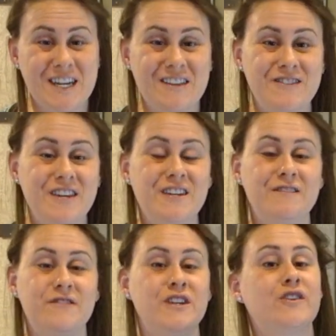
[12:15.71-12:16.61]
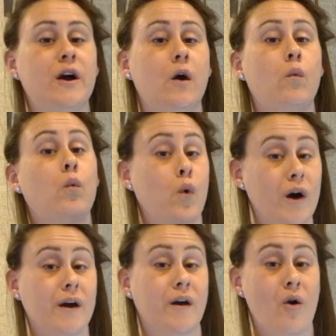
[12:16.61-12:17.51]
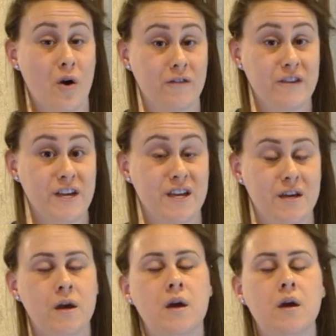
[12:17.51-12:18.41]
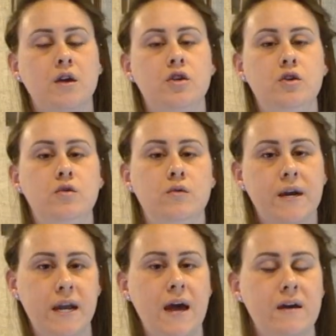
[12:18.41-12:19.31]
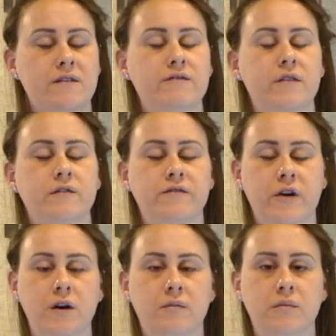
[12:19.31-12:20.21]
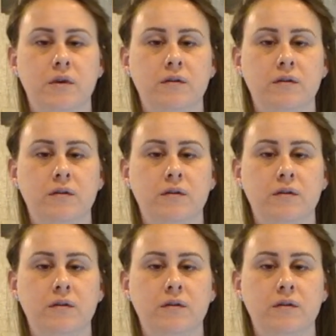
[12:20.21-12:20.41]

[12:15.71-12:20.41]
and then figure out what RV you can have from